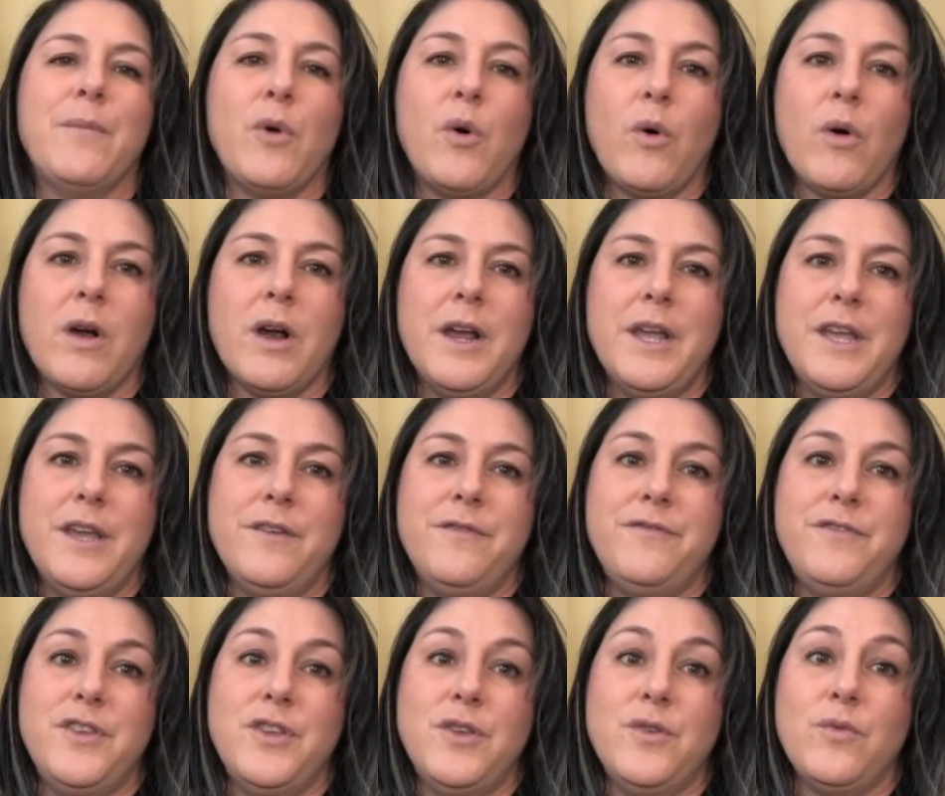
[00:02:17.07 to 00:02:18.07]
or
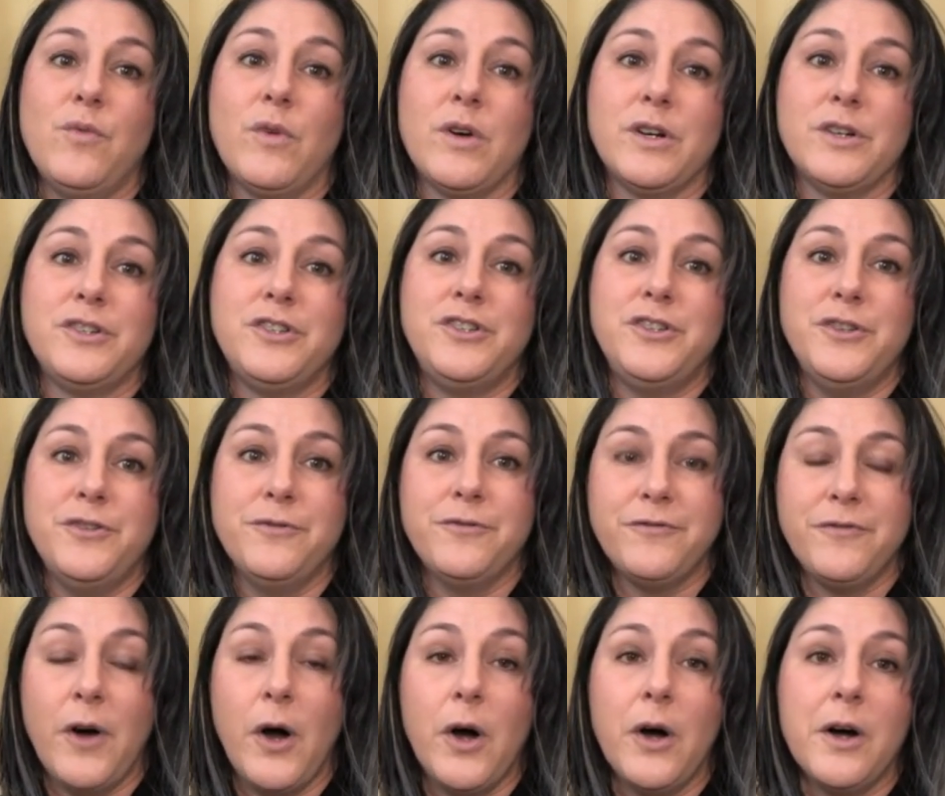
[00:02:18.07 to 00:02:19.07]
if you were to
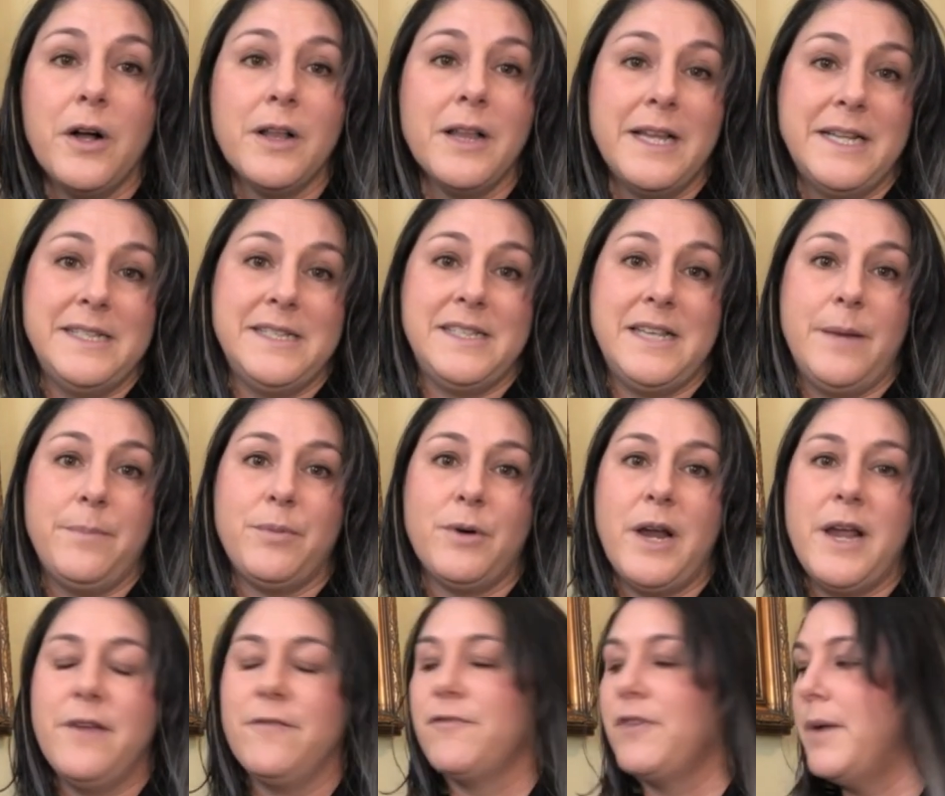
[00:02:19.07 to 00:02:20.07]
fall and
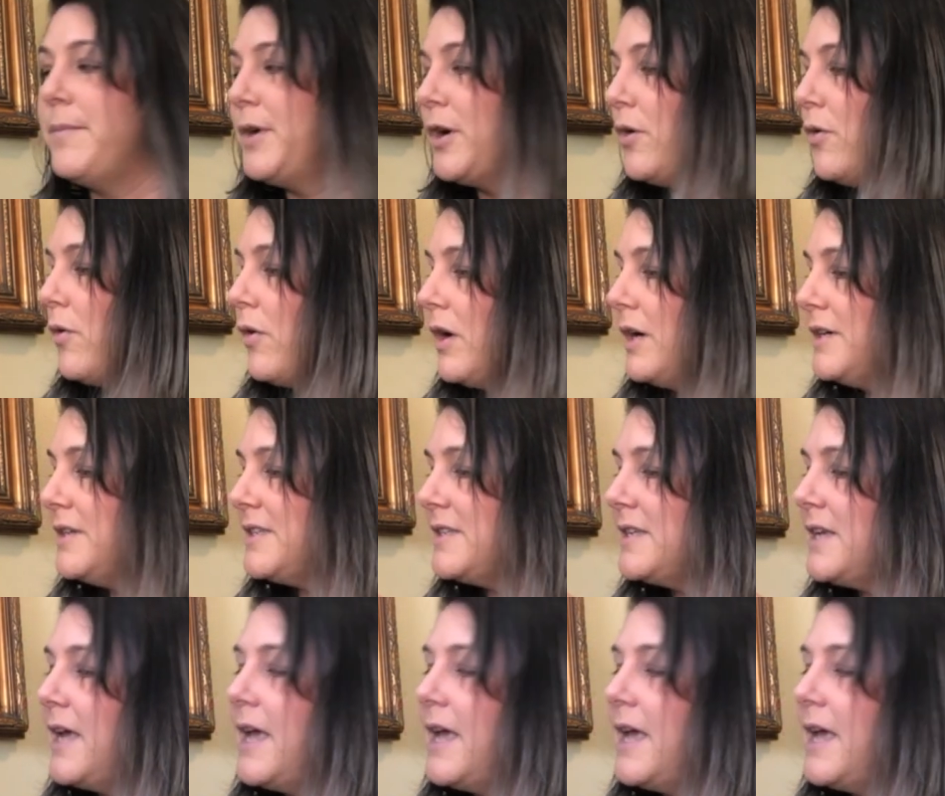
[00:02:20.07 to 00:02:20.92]
separate from your horse,